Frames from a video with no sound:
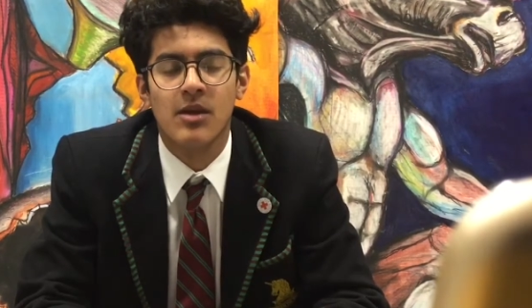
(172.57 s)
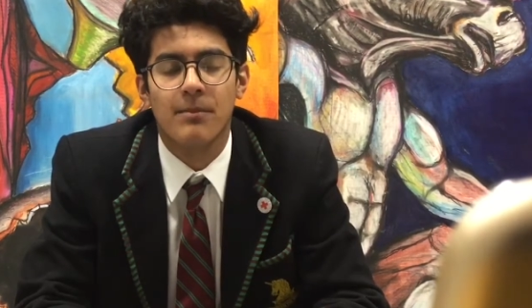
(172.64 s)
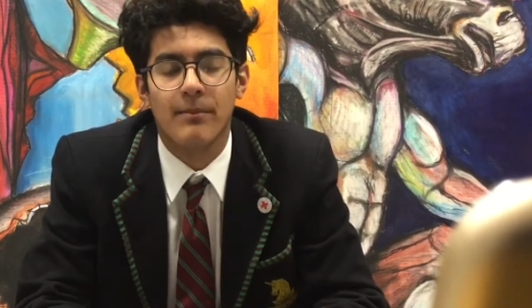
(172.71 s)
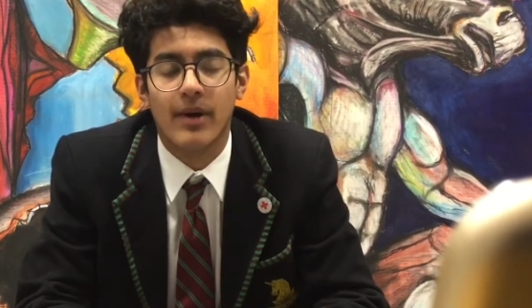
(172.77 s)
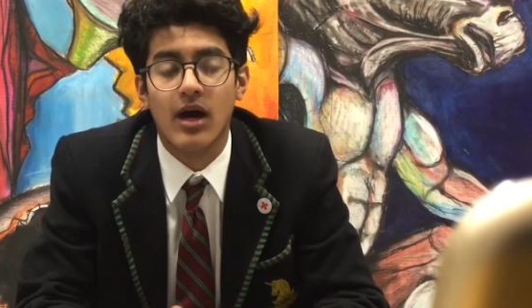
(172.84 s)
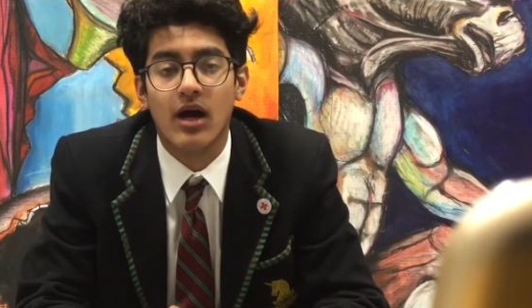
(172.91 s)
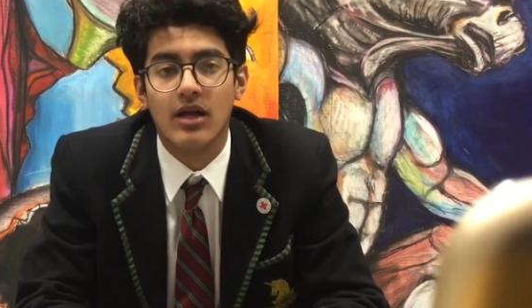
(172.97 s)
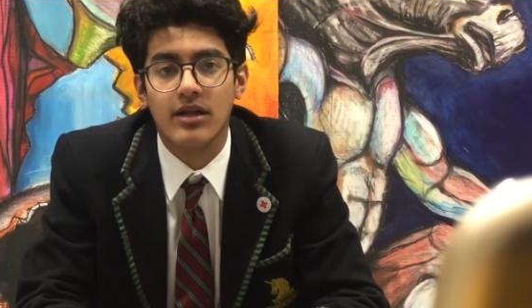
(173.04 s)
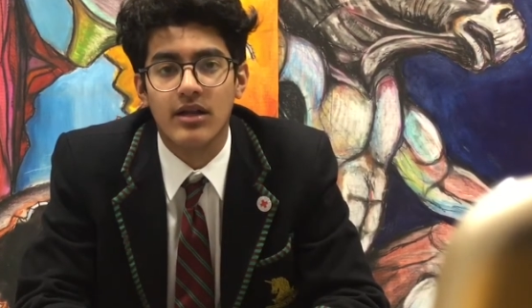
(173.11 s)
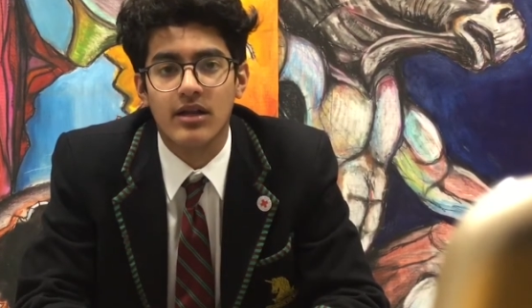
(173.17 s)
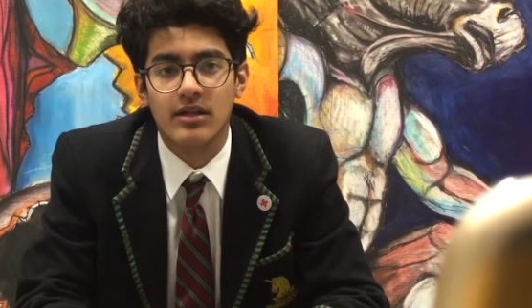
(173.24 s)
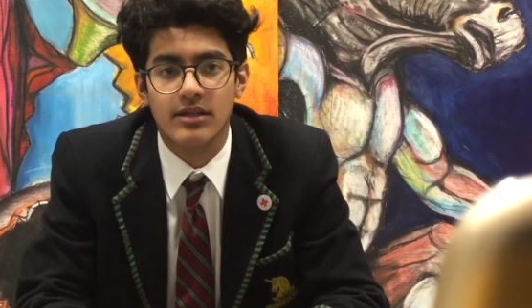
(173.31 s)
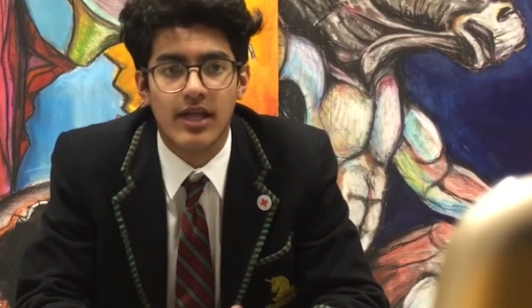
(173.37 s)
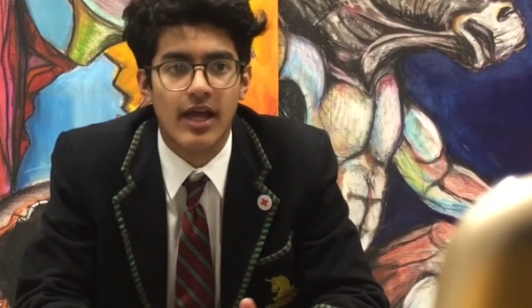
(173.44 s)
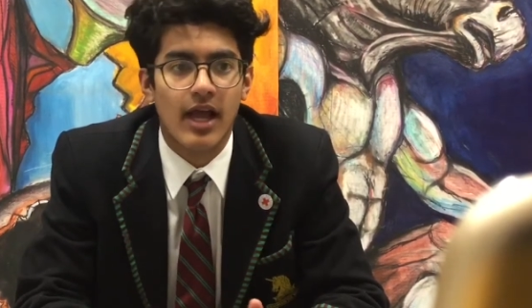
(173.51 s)
but
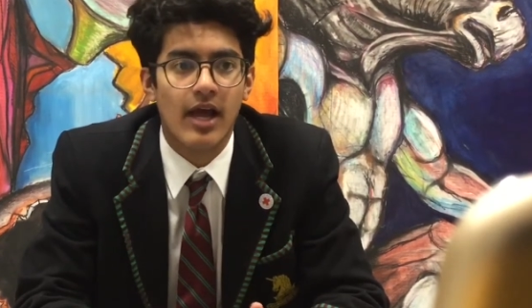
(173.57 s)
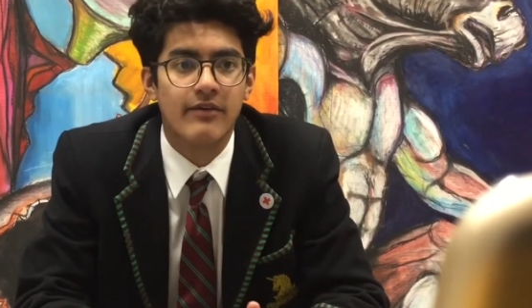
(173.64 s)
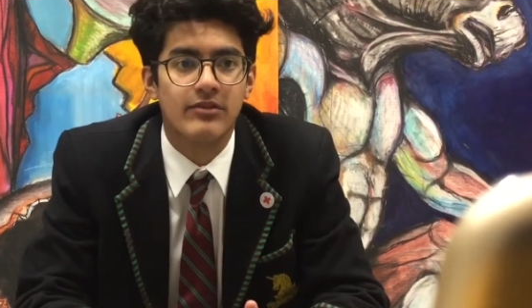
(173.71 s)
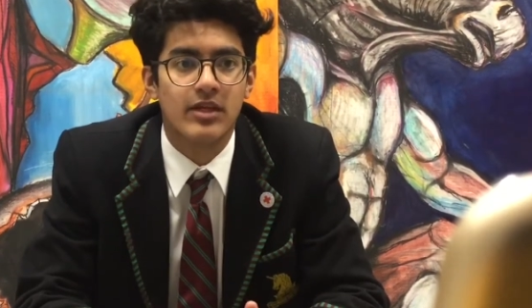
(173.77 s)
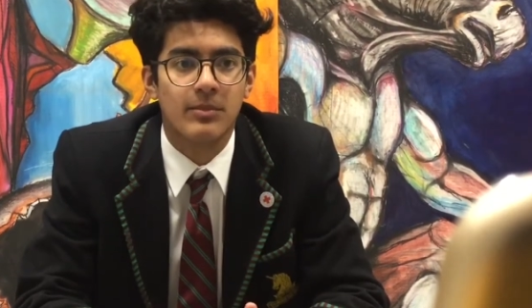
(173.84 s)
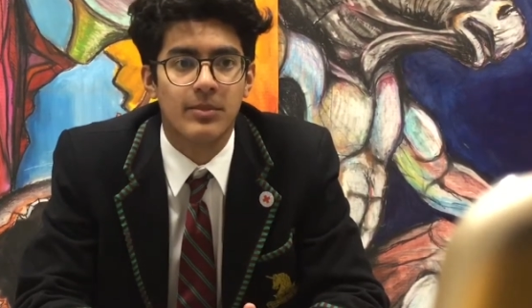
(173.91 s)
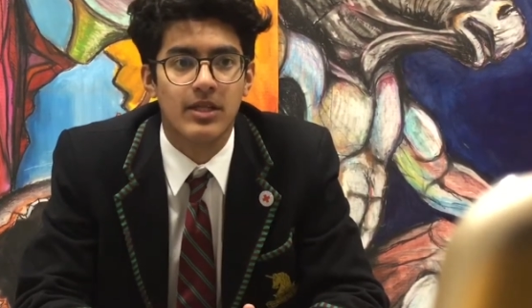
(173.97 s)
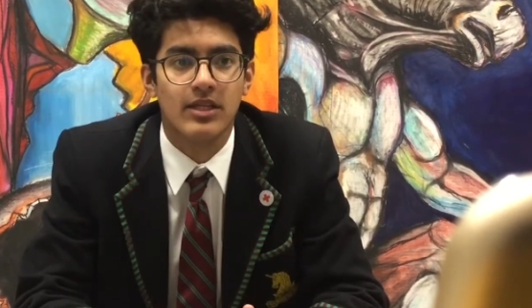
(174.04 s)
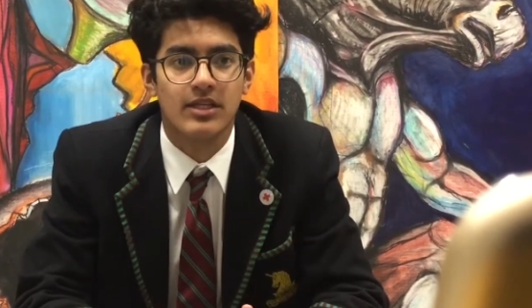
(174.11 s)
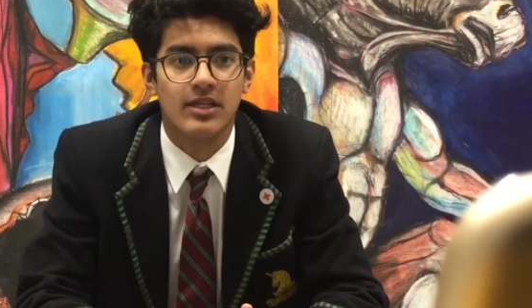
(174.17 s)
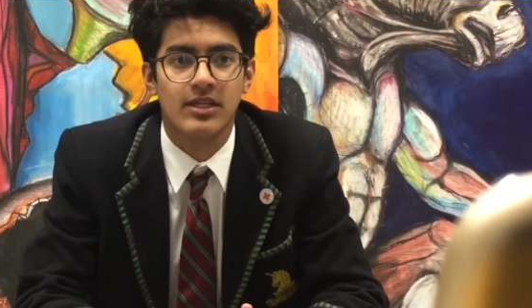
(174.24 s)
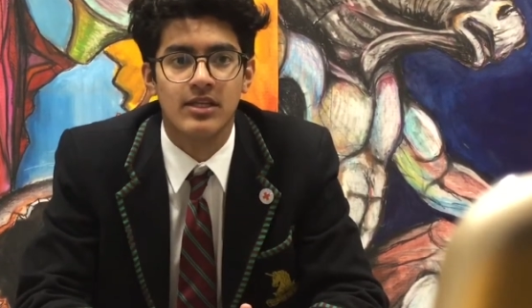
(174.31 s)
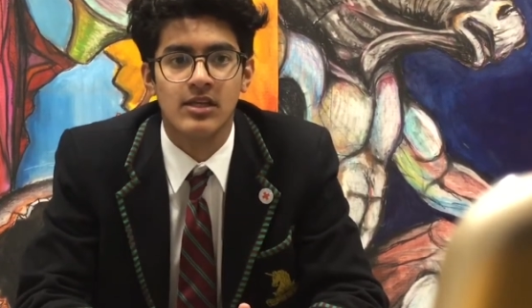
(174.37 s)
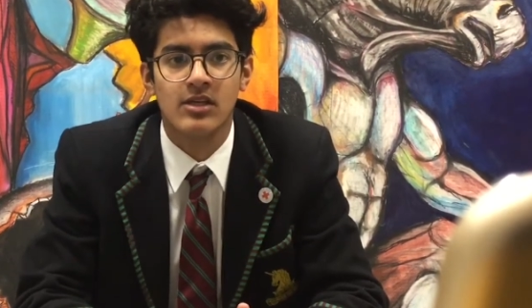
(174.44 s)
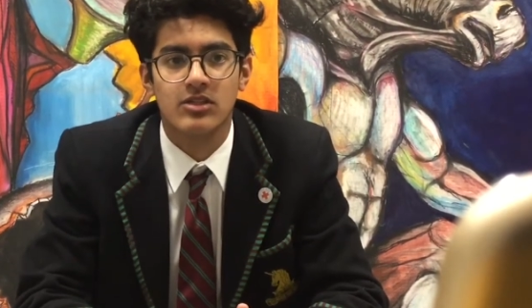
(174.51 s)
they have the
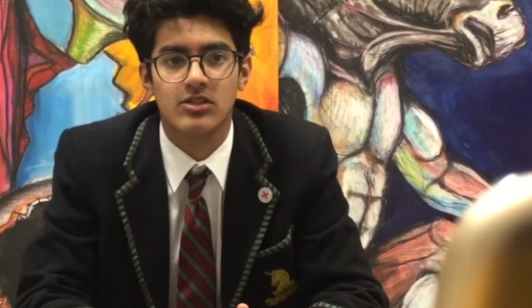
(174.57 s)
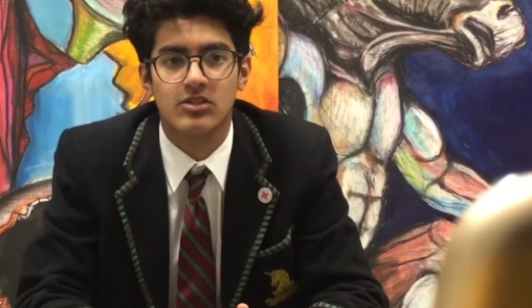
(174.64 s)
ability